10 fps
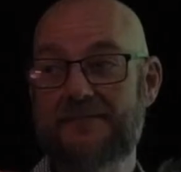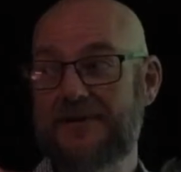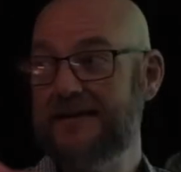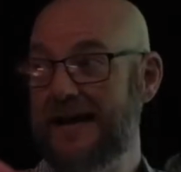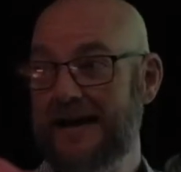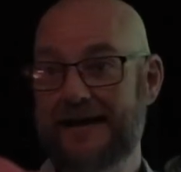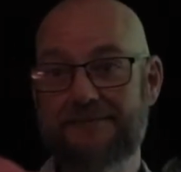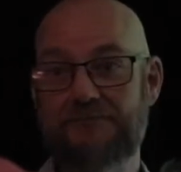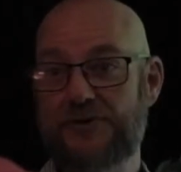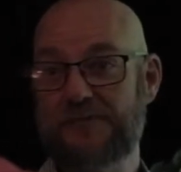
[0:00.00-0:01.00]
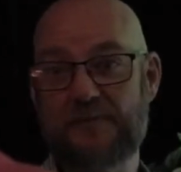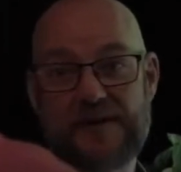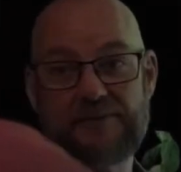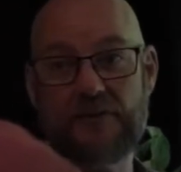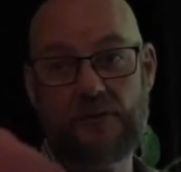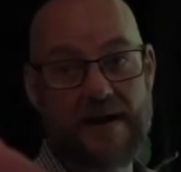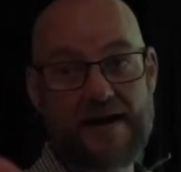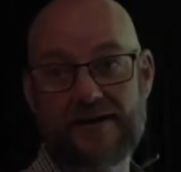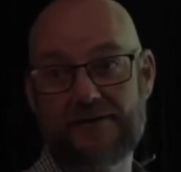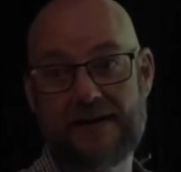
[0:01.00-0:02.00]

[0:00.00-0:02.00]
have an opportunity to finish that assignment at home.